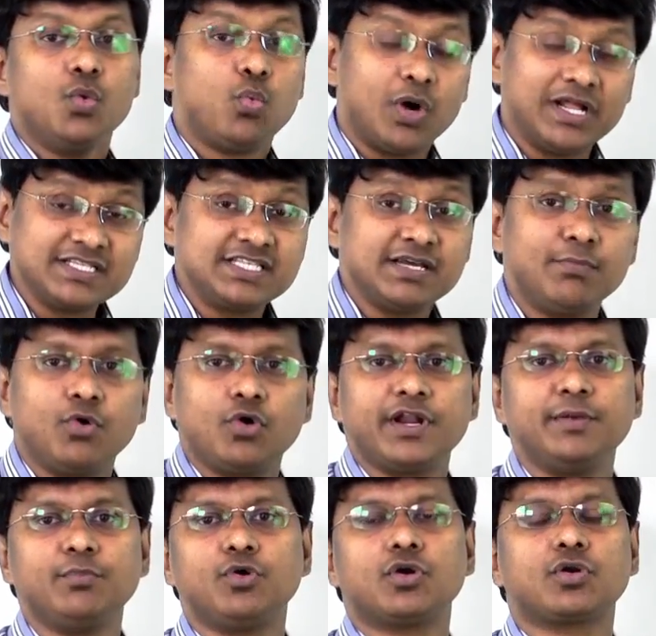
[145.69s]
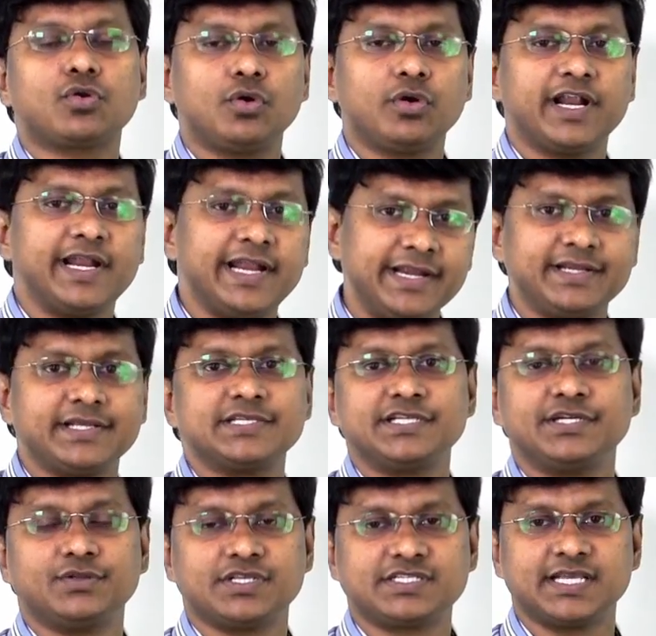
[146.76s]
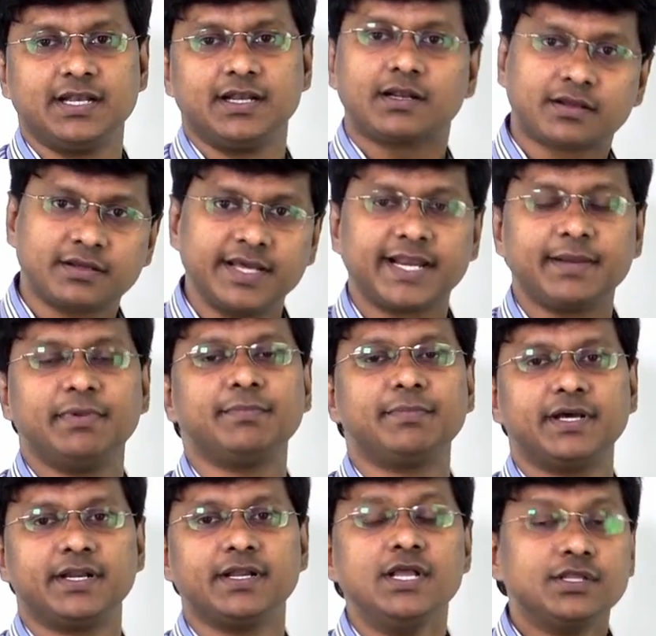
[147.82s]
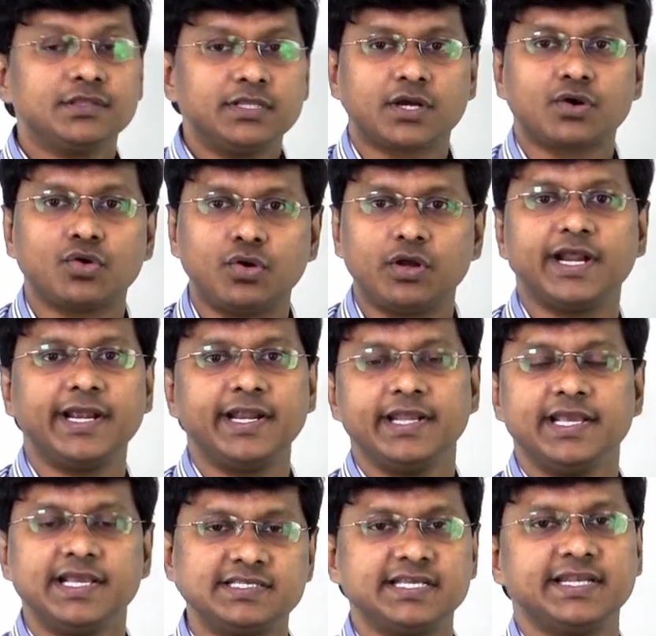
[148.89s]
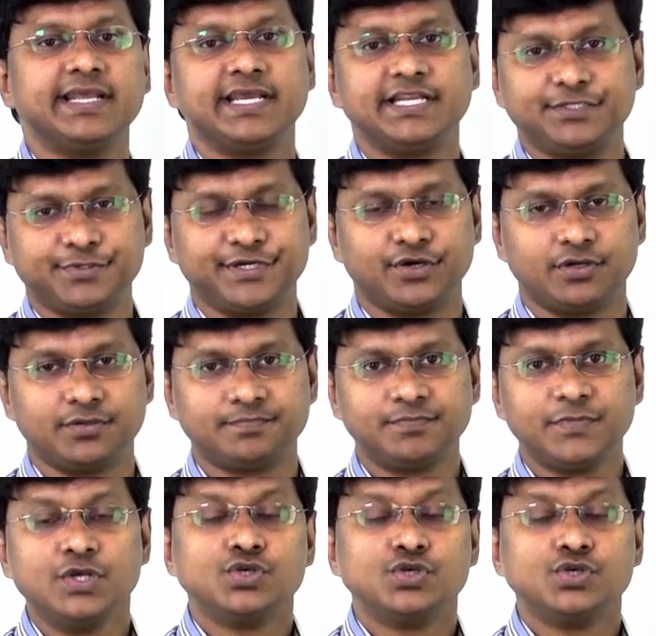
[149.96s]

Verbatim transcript: Once the more and more chloride enters into the cell, remember the chloride is a negative ion.